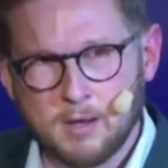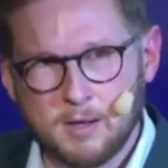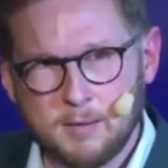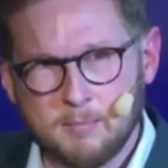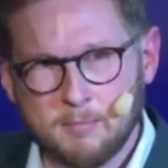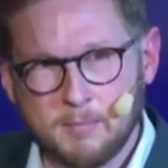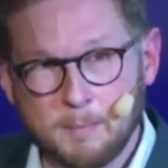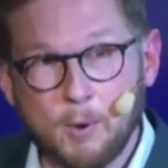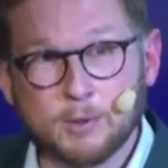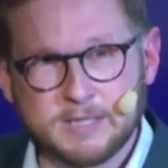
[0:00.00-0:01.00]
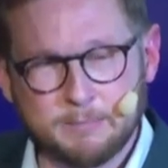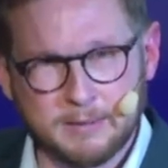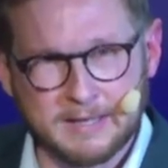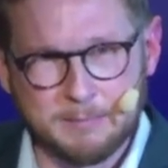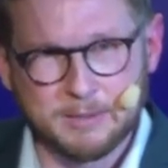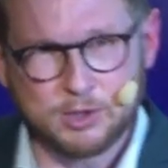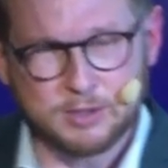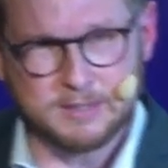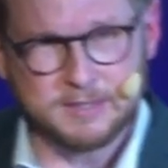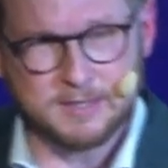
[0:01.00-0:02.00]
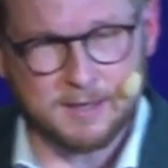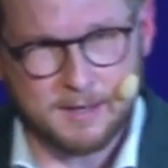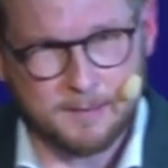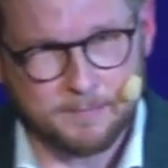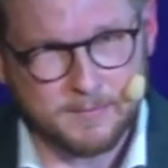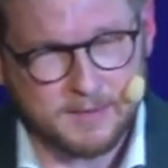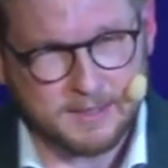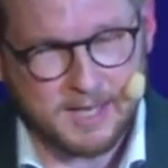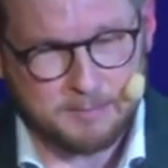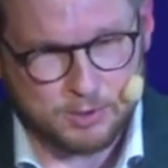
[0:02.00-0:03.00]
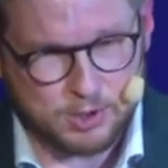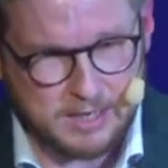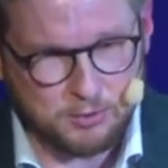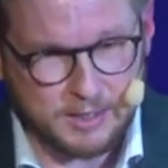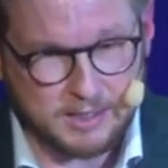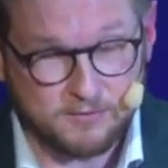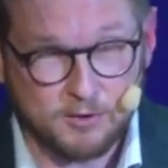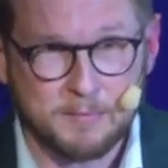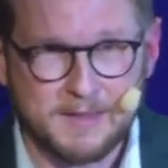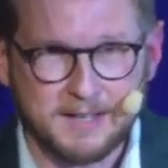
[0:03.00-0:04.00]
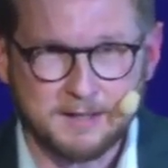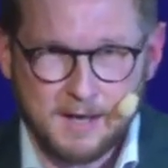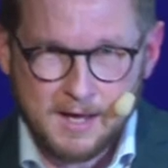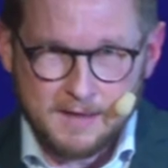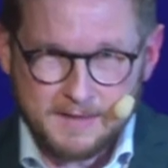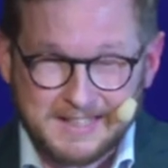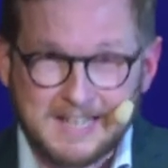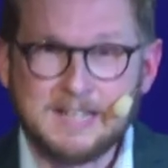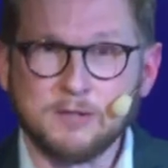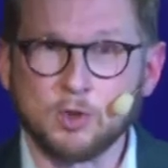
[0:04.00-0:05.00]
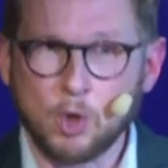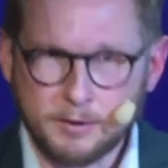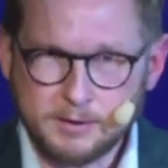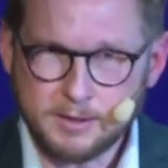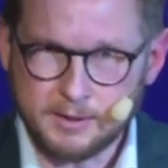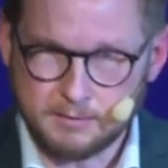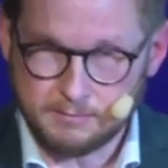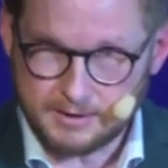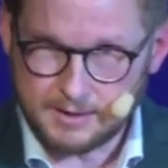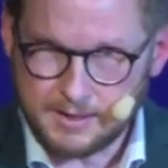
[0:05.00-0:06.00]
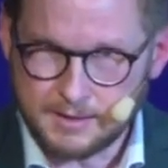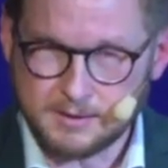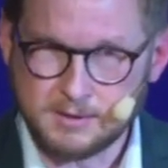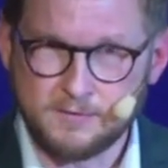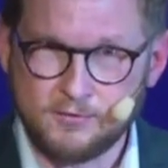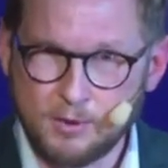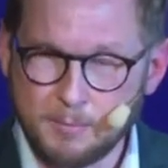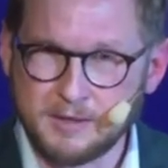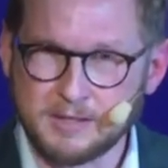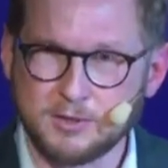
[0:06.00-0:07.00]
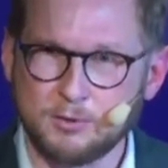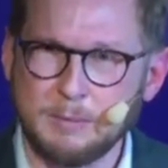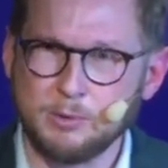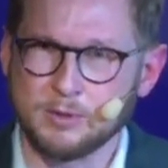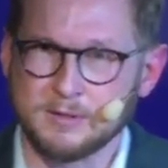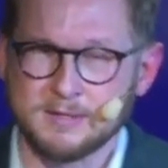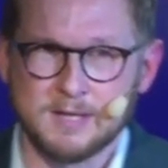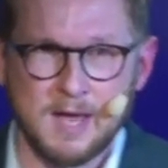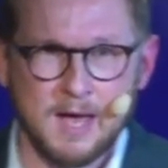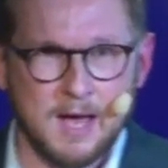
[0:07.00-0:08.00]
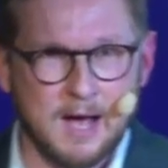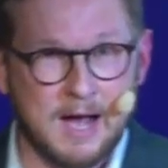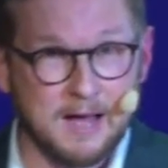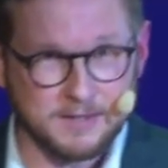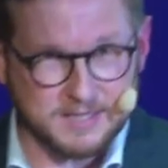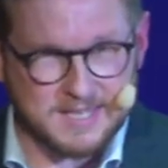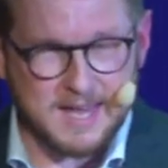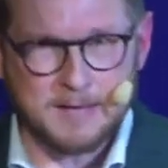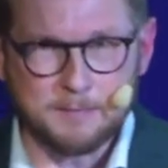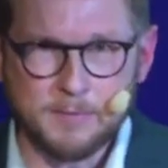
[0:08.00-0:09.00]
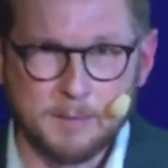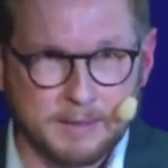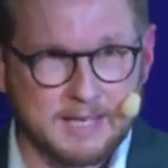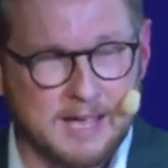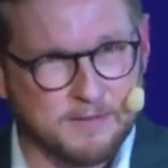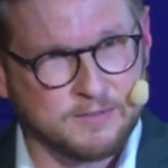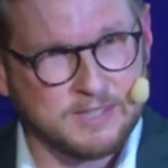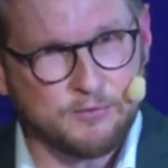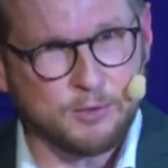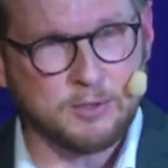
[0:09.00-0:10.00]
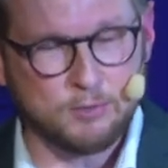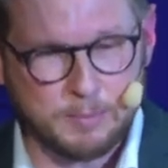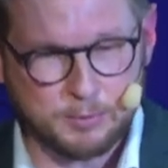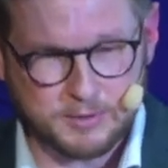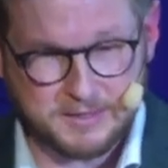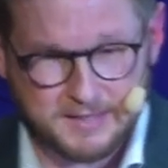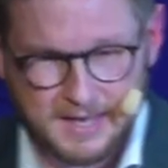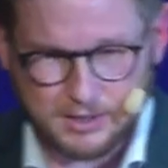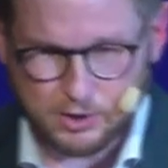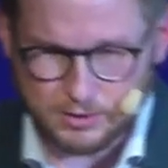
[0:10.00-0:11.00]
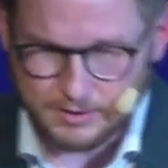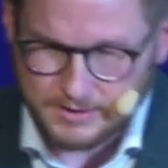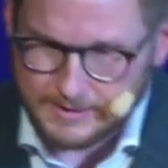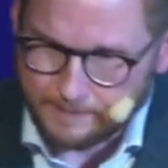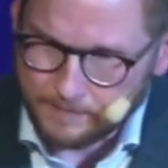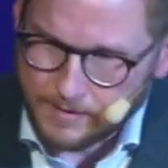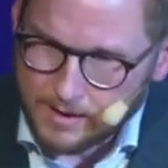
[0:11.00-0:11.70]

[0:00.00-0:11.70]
um, possible images um, that can be generated from that, that in content that is from the descriptions are the same but have different representations.